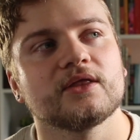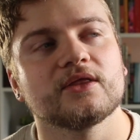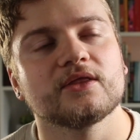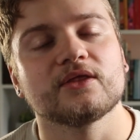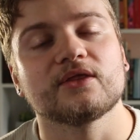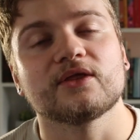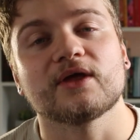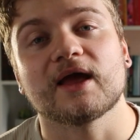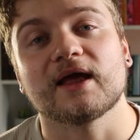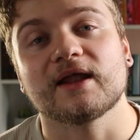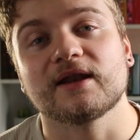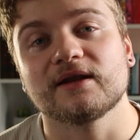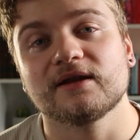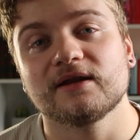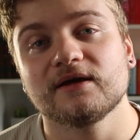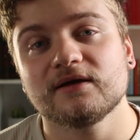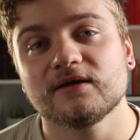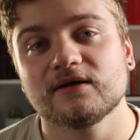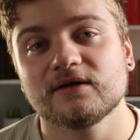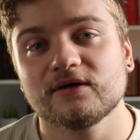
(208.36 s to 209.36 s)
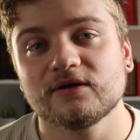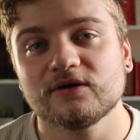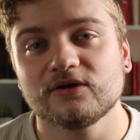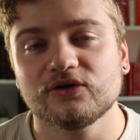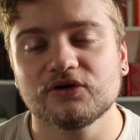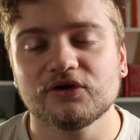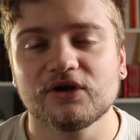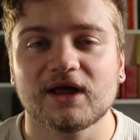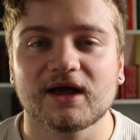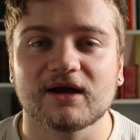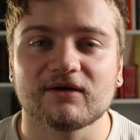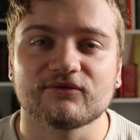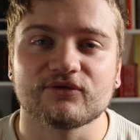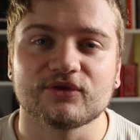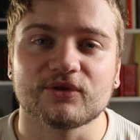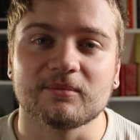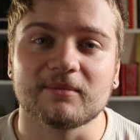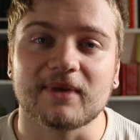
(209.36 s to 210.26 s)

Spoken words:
Then you'll have the